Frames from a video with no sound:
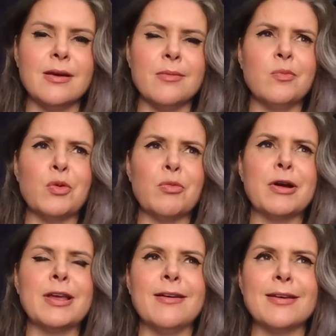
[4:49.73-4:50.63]
We're
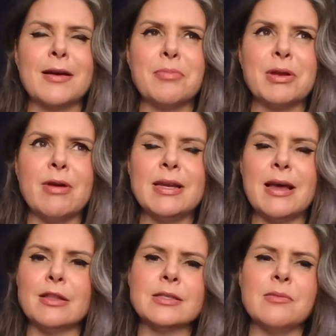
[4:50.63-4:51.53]
working on a company right
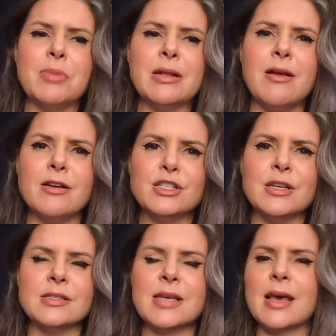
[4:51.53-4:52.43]
now that's going to be
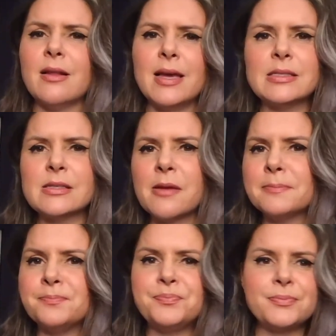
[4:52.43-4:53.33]
launching satellites,
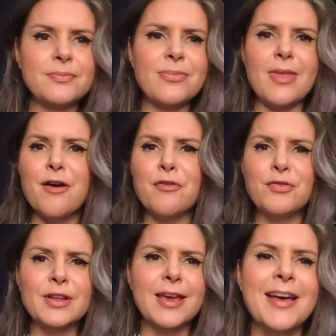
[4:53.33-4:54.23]

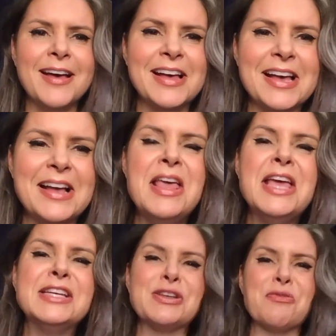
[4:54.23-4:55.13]
hopefully.
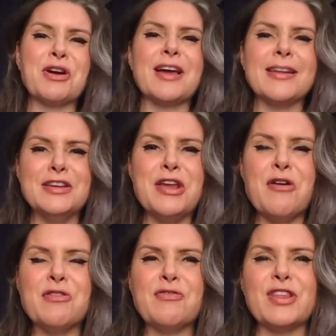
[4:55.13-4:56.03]
So we're kind of
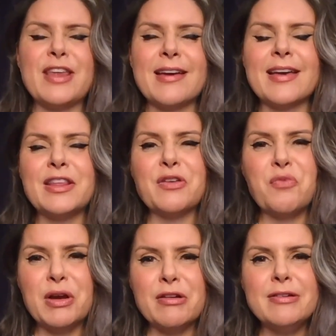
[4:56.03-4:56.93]
known for that kind of the
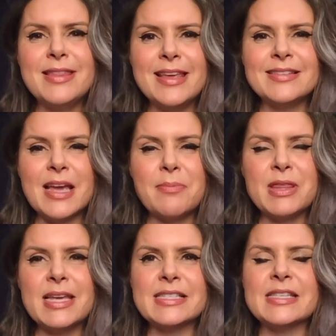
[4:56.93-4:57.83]
weird type of
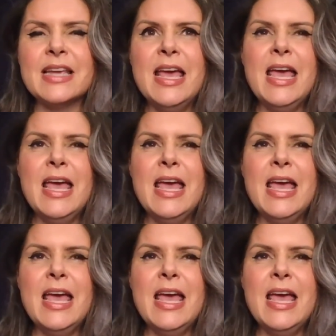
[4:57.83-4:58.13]
things.